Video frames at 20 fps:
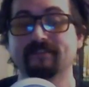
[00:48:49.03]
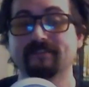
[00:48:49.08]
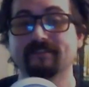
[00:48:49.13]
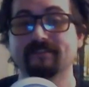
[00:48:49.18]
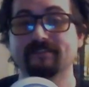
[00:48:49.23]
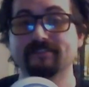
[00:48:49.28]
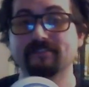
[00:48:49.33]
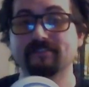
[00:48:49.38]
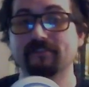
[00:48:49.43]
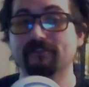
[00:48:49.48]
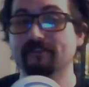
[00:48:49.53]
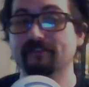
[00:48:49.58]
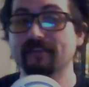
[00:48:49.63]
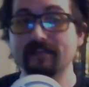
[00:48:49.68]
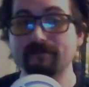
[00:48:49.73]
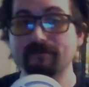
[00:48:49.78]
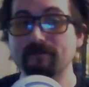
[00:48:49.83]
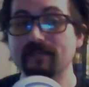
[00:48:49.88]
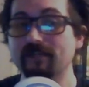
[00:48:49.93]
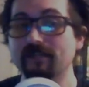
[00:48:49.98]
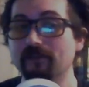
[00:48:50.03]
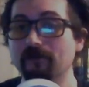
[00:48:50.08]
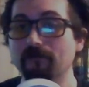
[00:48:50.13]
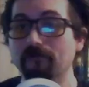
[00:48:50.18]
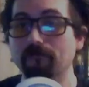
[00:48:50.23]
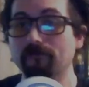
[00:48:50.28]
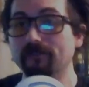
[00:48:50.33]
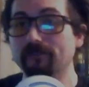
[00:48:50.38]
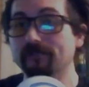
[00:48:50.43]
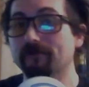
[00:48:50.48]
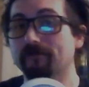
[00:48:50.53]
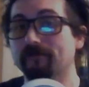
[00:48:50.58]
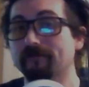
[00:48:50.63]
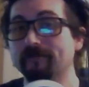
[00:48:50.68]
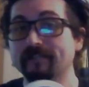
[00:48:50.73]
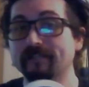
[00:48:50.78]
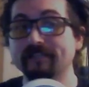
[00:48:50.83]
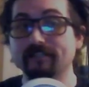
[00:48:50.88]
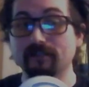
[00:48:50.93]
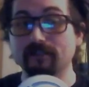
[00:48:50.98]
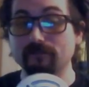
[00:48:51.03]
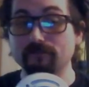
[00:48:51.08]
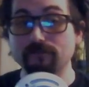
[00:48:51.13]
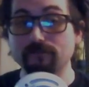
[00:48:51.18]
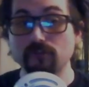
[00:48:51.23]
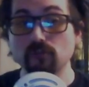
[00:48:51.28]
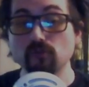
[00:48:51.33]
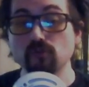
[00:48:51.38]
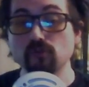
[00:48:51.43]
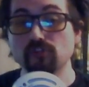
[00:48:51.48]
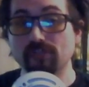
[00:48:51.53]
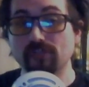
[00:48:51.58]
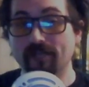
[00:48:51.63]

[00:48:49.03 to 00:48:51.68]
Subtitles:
So there can be no real confusion